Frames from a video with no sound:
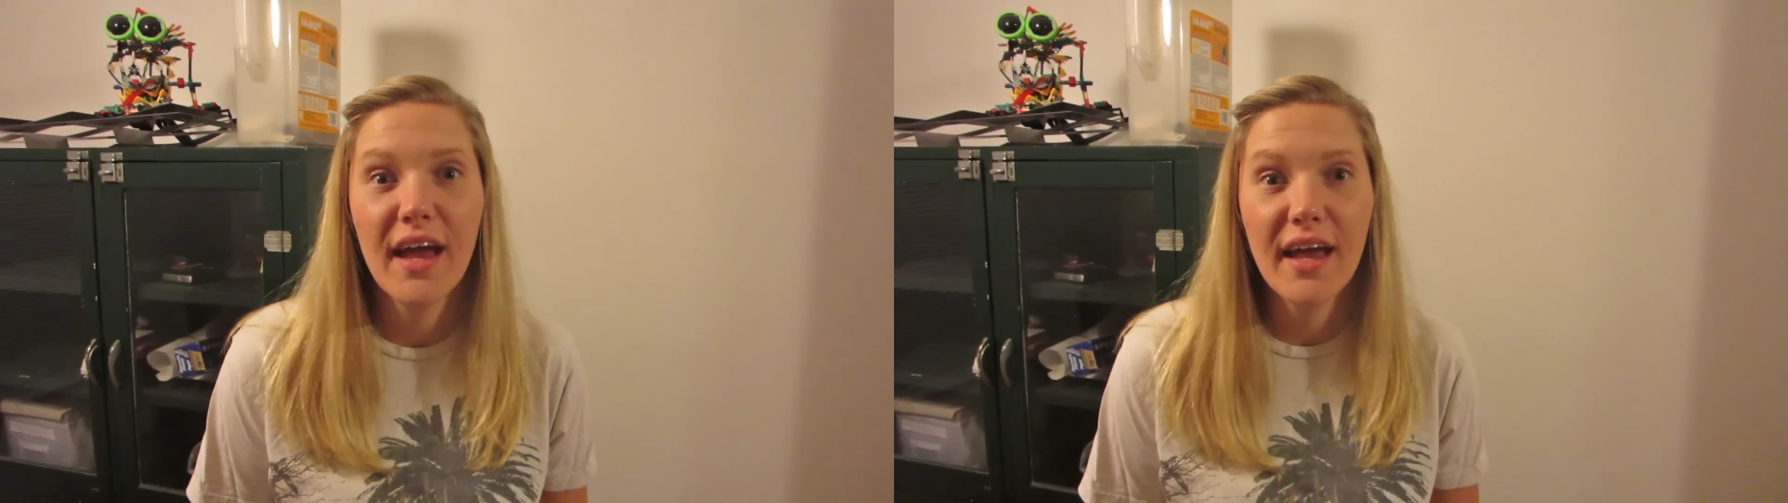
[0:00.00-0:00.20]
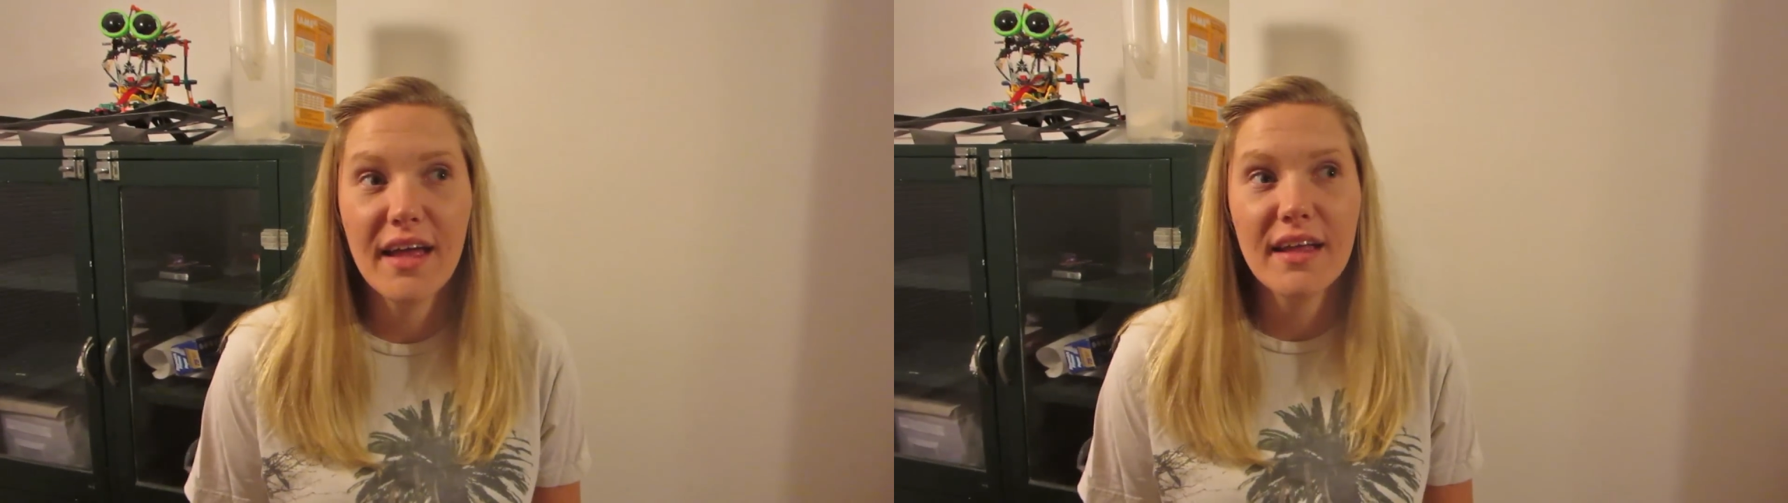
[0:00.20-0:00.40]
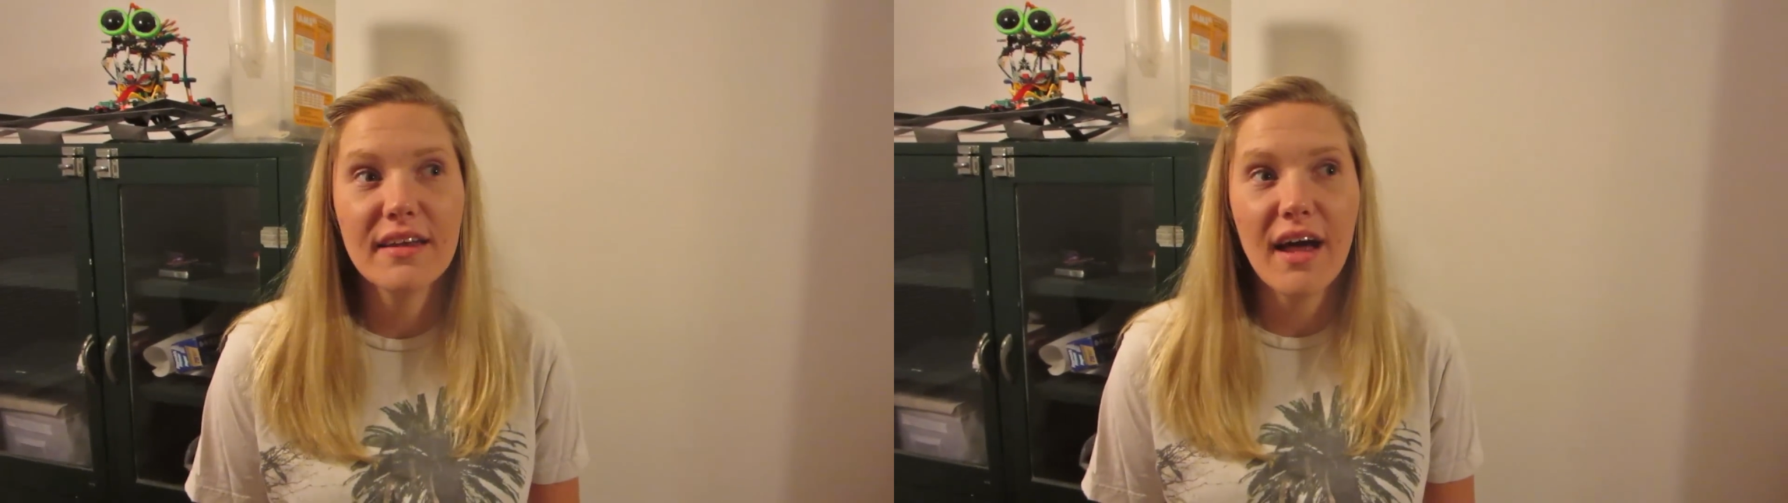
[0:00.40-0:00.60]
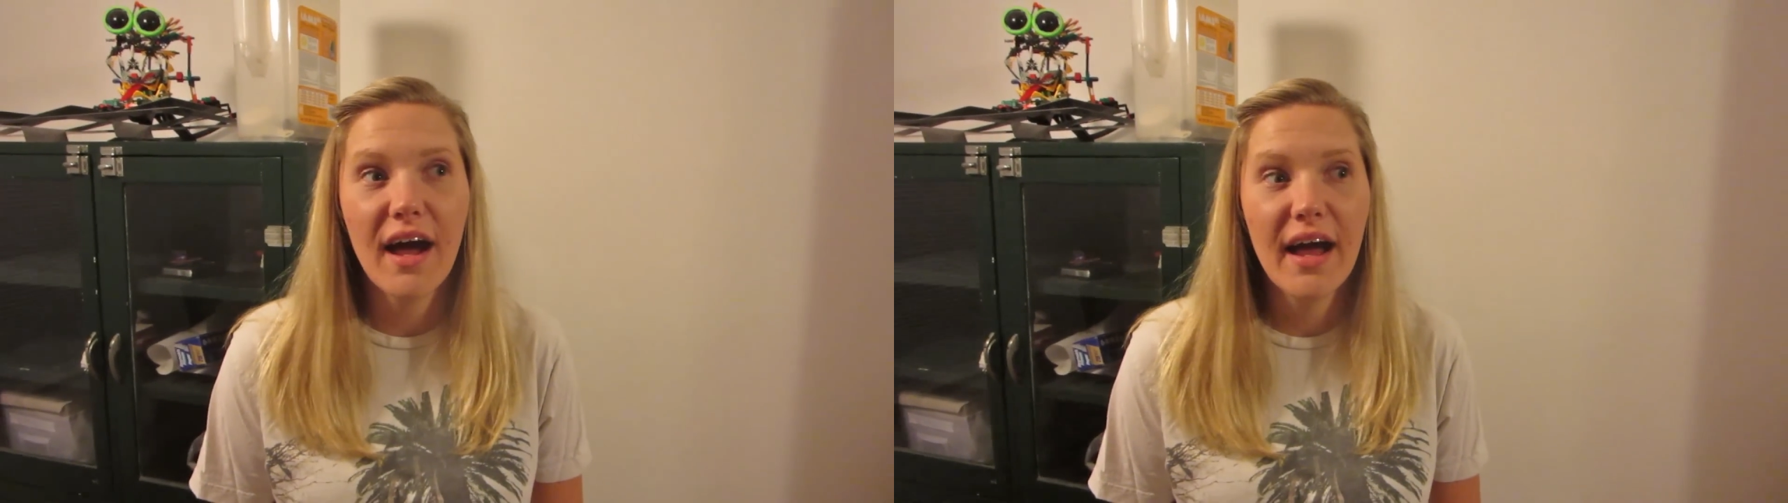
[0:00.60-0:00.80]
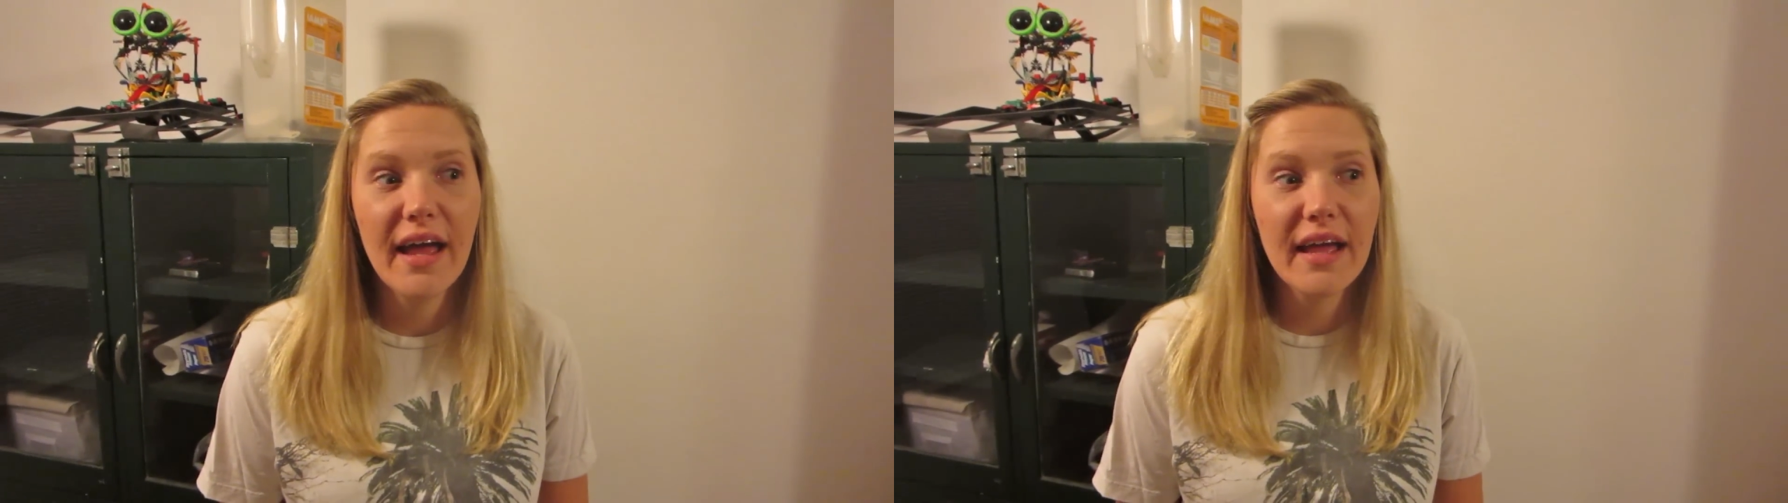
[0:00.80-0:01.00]
and
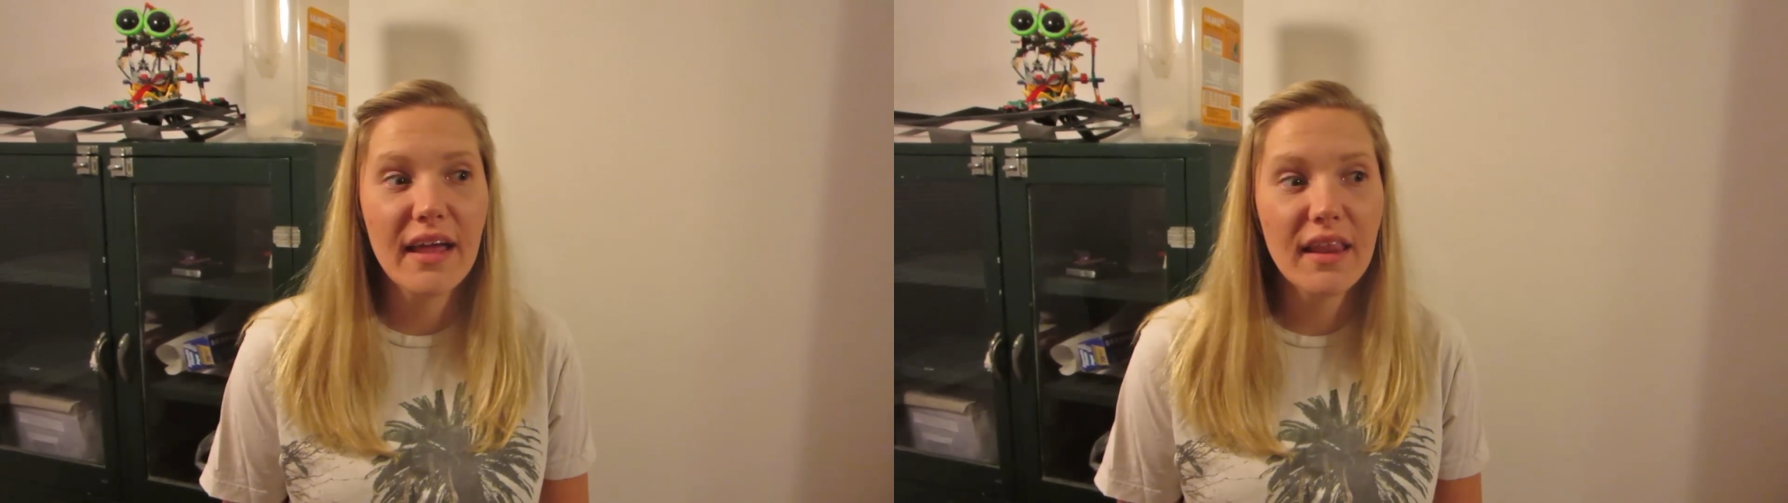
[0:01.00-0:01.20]
I